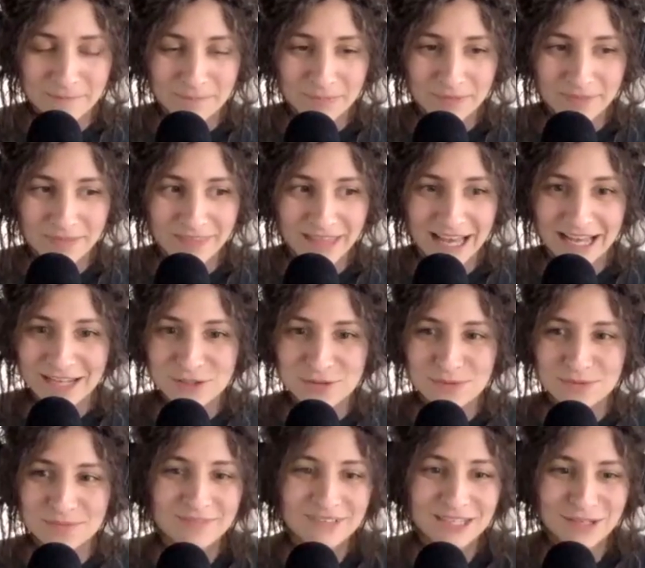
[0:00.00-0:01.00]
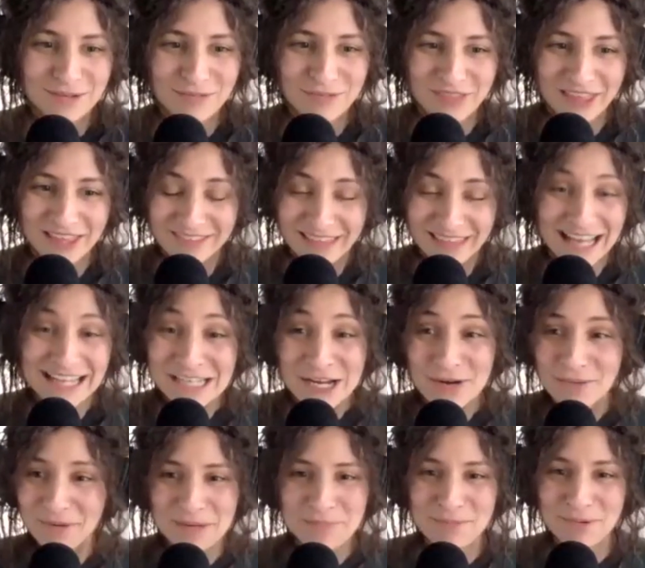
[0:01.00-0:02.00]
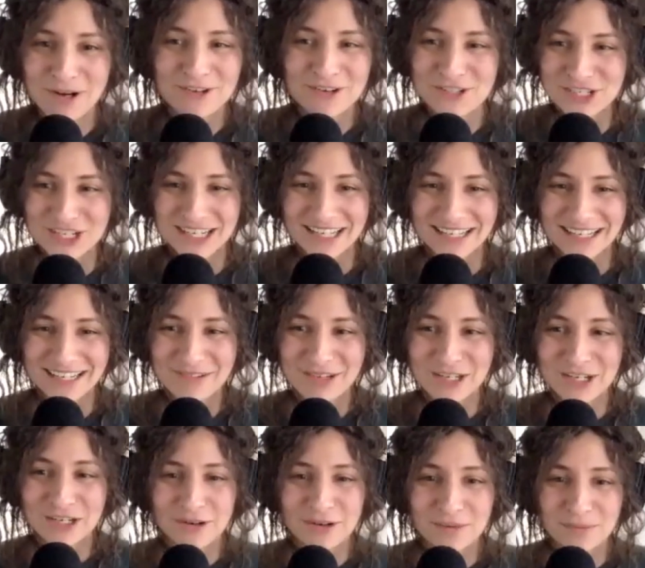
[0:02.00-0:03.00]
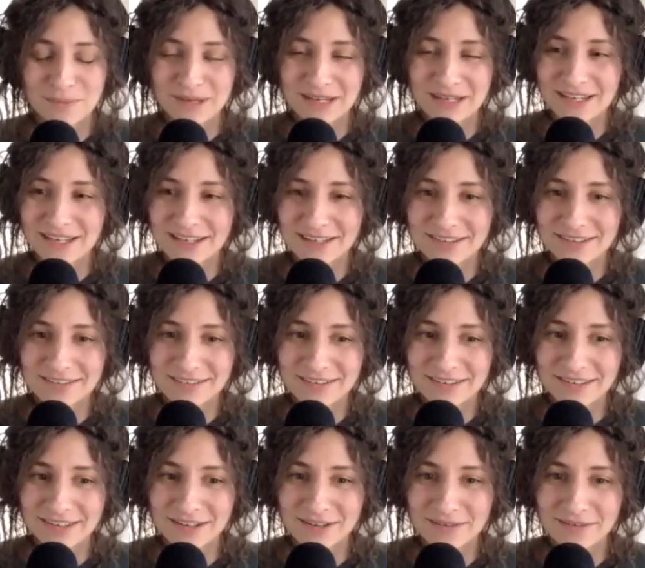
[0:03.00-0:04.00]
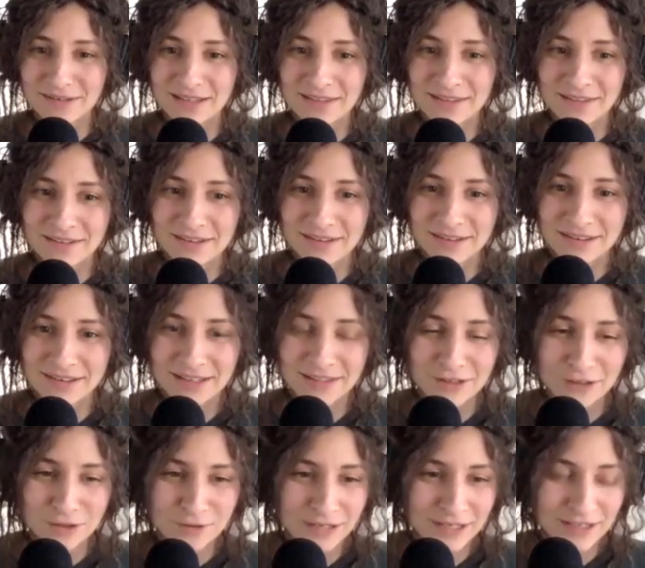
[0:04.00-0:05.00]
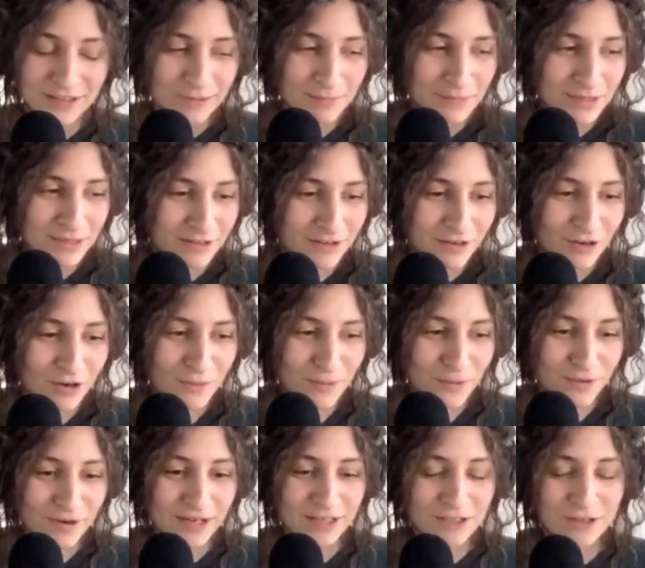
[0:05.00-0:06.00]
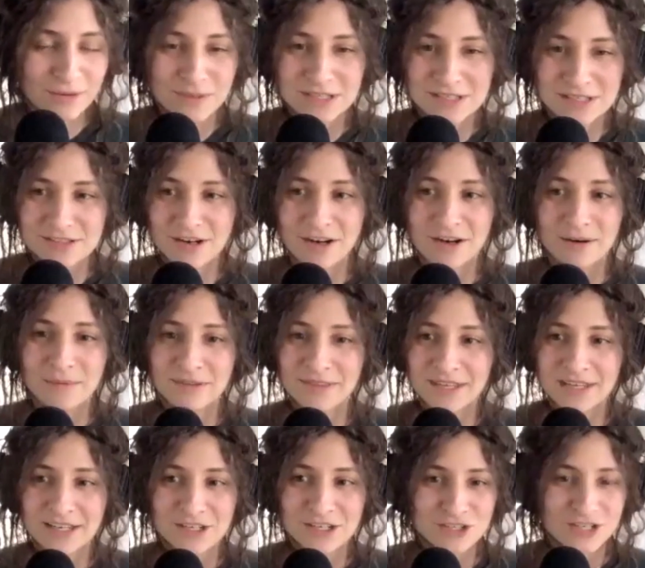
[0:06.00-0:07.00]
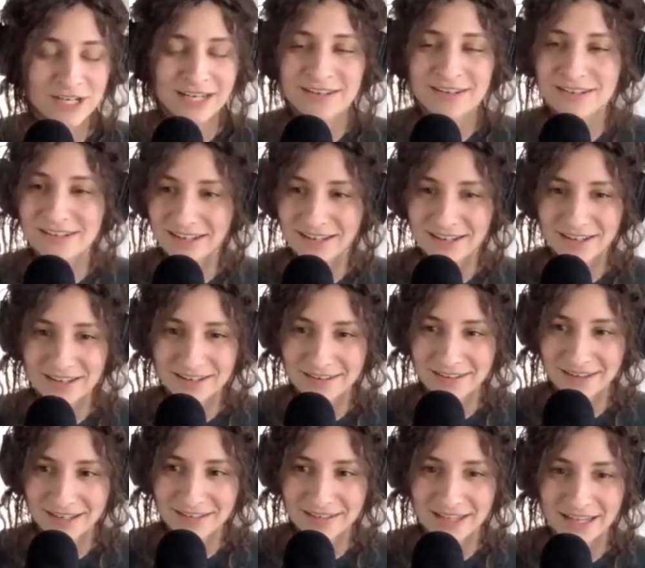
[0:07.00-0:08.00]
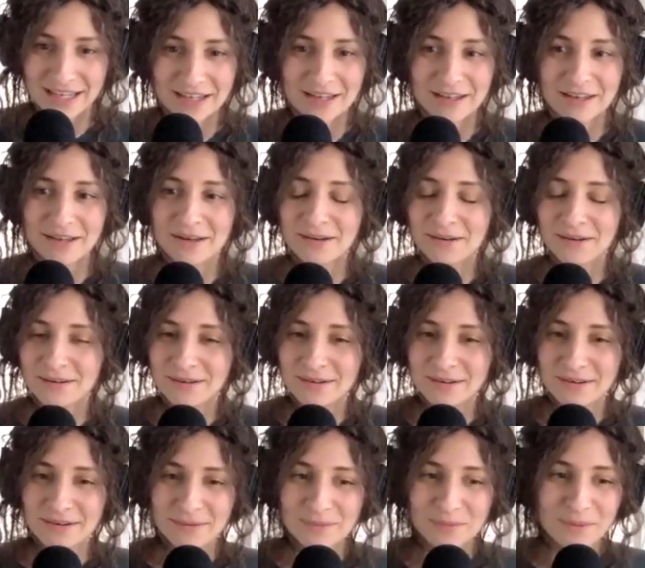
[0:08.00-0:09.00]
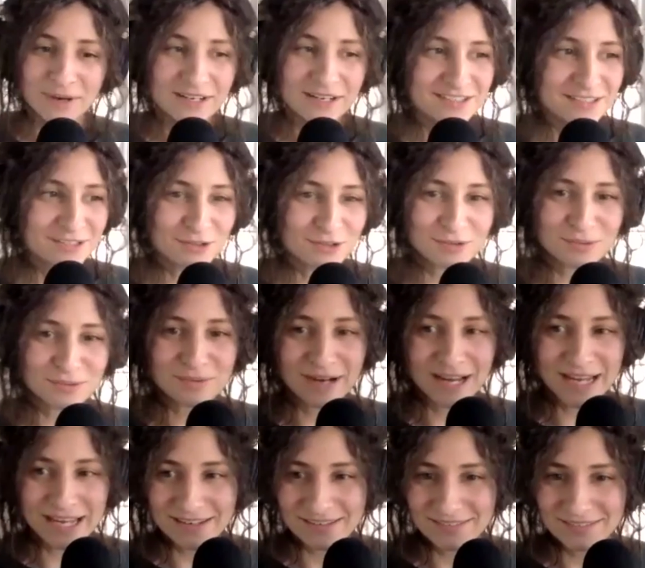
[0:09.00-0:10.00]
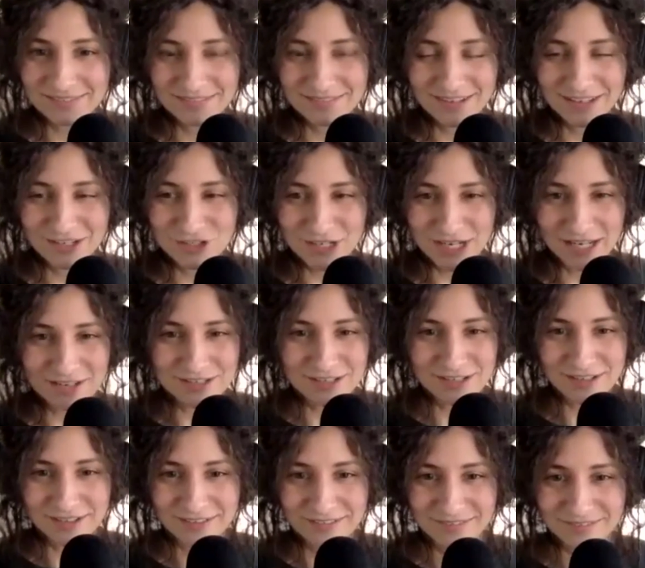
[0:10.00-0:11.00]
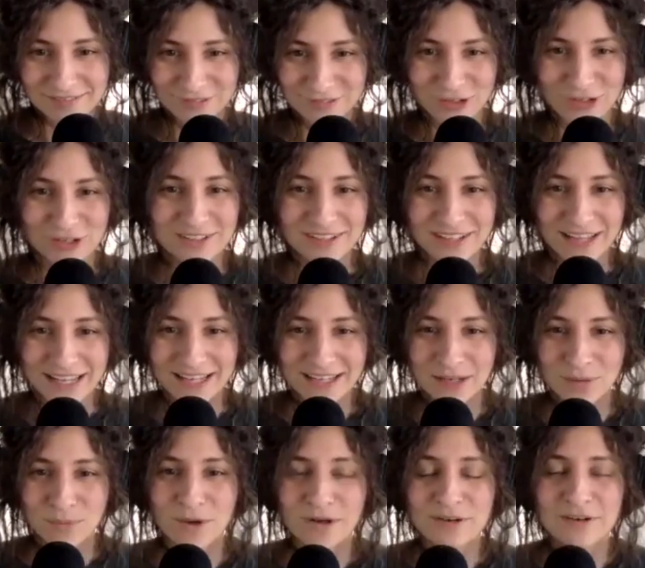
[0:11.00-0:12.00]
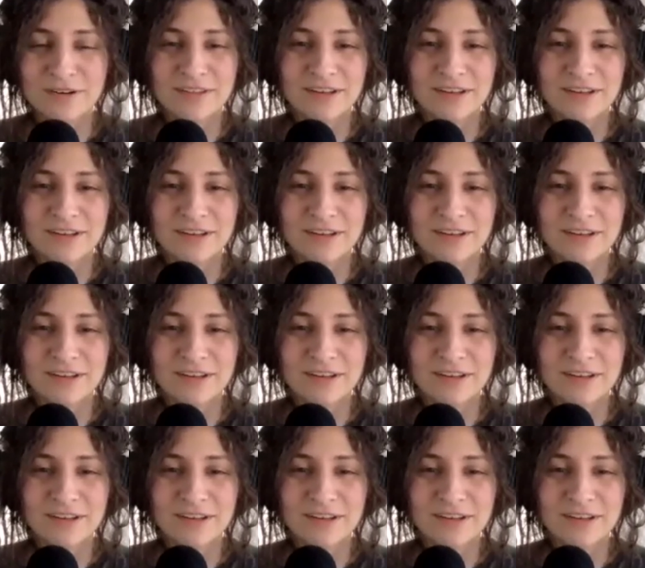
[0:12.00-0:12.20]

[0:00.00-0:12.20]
that's, that's how we approach it. In the curriculum and in the cohort, we start with the agenda and like, what does a great agenda look like? And what are the